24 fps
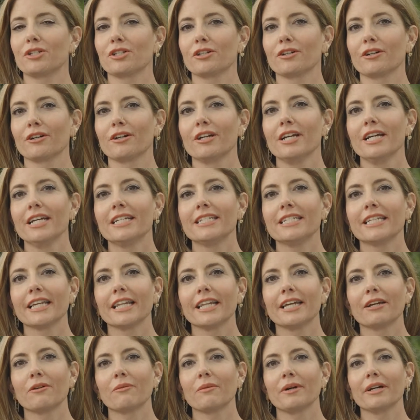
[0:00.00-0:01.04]
You're
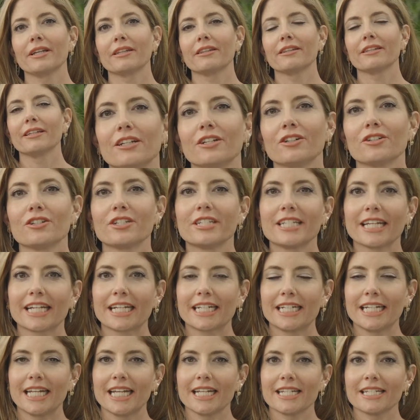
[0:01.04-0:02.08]
dealing with your
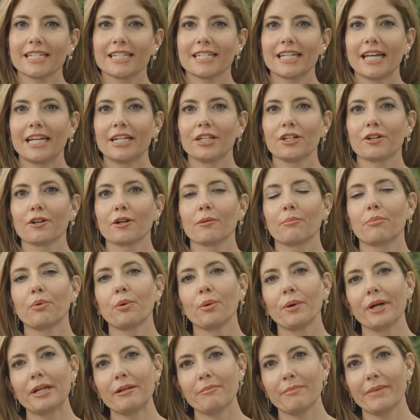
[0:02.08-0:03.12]
sickness and your
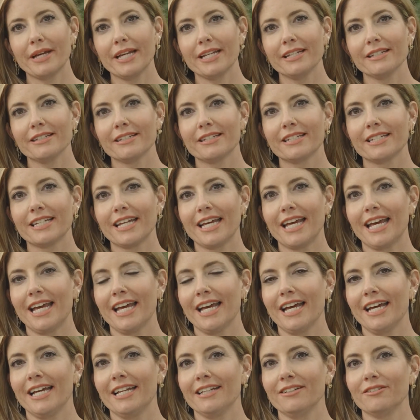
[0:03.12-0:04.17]
appointments
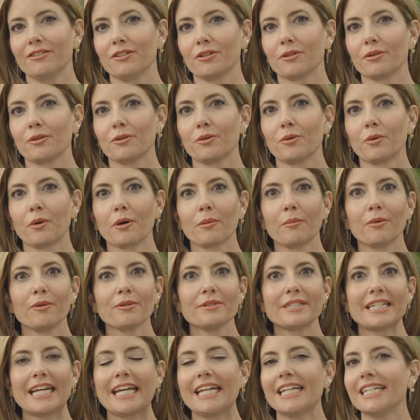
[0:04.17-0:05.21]
and your normal
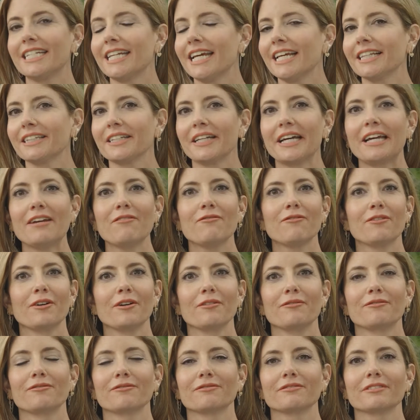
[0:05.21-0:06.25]
day-to-day life
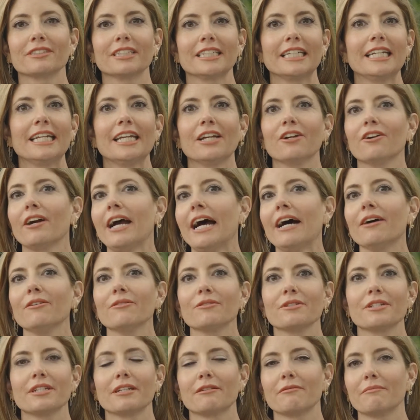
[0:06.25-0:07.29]
of cleaning your
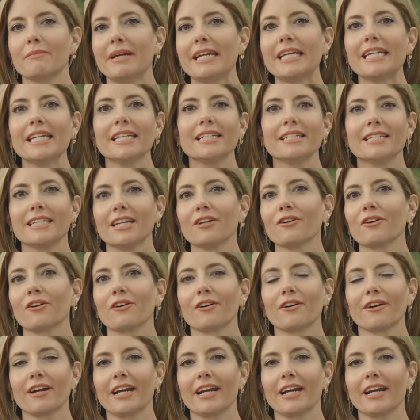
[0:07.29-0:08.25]
house and making dinner.